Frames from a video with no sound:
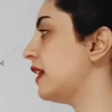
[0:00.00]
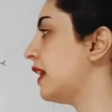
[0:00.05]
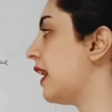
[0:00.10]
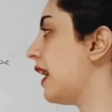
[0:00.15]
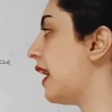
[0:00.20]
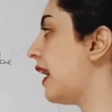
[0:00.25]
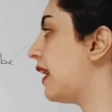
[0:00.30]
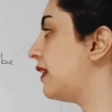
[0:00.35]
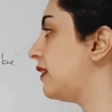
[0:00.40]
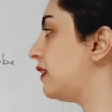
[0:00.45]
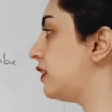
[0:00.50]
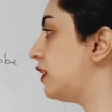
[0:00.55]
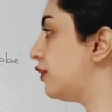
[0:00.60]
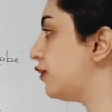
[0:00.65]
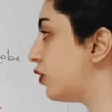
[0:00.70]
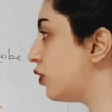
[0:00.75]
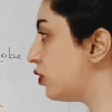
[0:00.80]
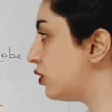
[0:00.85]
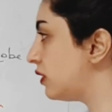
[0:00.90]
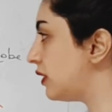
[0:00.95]
and the
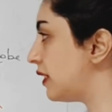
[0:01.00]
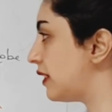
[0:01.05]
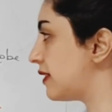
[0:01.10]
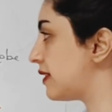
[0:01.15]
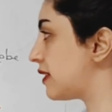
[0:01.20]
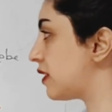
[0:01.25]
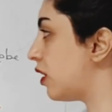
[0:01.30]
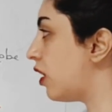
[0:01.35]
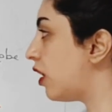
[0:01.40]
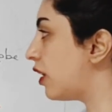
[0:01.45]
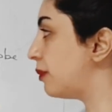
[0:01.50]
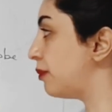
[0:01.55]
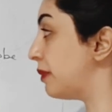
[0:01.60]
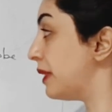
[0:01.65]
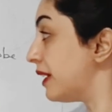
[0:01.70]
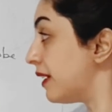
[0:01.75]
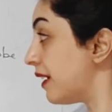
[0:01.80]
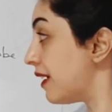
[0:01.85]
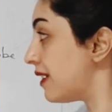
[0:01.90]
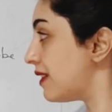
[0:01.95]
foldings are
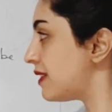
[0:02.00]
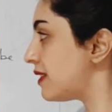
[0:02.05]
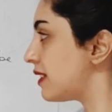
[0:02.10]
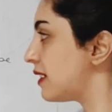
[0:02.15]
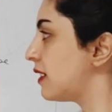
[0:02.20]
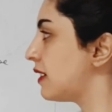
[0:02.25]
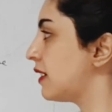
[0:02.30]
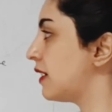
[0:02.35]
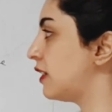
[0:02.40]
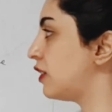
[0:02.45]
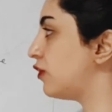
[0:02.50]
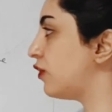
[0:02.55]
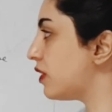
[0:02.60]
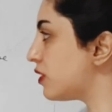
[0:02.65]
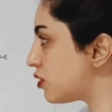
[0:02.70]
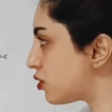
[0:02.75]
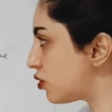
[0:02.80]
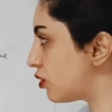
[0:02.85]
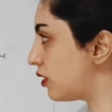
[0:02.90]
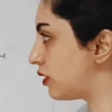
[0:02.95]
because it
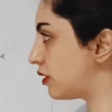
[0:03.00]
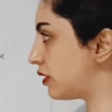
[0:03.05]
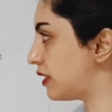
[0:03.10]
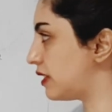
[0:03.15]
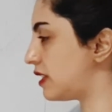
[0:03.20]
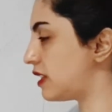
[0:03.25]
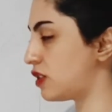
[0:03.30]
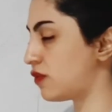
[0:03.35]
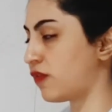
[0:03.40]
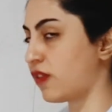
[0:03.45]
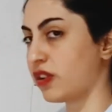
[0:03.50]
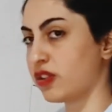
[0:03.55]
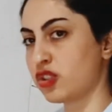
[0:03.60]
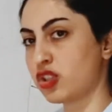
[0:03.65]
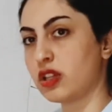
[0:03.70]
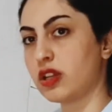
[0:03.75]
wants to increase its function.